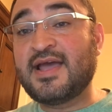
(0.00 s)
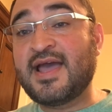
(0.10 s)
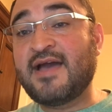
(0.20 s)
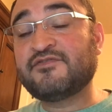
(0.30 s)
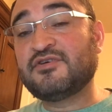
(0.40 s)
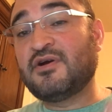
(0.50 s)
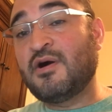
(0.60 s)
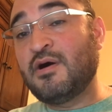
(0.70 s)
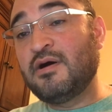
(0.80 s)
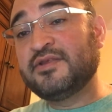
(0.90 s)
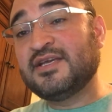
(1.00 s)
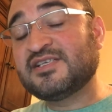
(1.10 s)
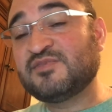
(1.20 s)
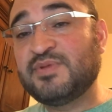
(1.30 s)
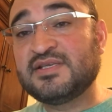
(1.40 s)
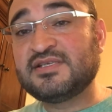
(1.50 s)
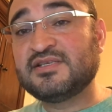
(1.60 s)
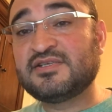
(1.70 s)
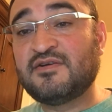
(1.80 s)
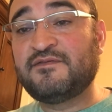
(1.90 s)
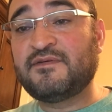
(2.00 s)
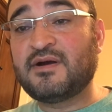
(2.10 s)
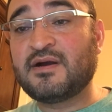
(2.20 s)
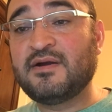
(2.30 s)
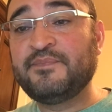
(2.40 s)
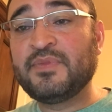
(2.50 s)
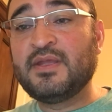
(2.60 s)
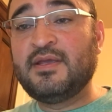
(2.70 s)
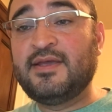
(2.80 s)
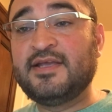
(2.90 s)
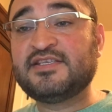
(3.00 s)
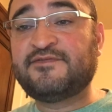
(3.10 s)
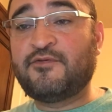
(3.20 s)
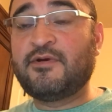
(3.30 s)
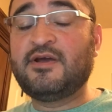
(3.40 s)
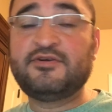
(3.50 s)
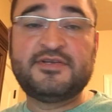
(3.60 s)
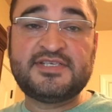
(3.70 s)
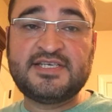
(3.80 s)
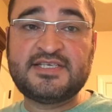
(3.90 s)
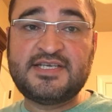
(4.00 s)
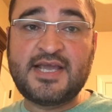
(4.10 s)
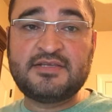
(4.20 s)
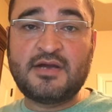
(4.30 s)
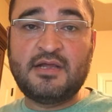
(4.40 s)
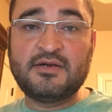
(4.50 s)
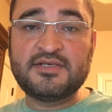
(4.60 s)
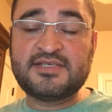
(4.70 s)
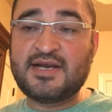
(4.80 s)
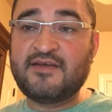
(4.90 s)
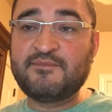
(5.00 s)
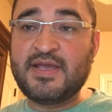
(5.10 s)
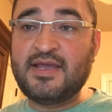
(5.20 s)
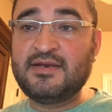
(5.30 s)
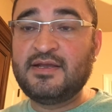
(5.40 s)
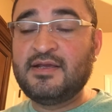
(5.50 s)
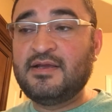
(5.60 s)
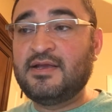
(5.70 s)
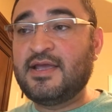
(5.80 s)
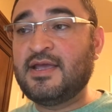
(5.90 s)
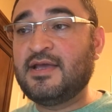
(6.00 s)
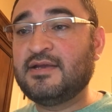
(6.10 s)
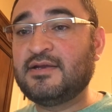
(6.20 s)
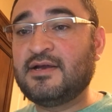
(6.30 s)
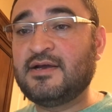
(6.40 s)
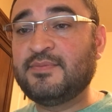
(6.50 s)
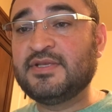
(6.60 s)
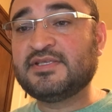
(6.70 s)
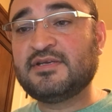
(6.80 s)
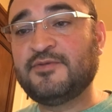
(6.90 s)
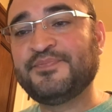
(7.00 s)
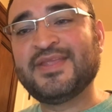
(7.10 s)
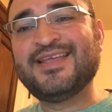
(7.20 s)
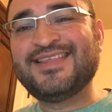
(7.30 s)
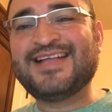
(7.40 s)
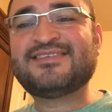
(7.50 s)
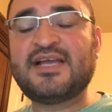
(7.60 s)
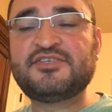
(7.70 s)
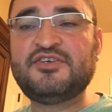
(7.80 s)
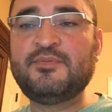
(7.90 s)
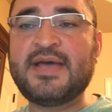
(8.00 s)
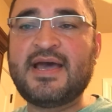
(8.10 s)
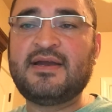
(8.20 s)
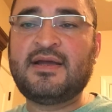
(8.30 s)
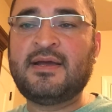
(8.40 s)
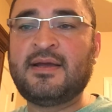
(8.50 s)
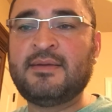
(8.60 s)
after all the expenses so far, it's $468 that I've made, and so that's not too bad.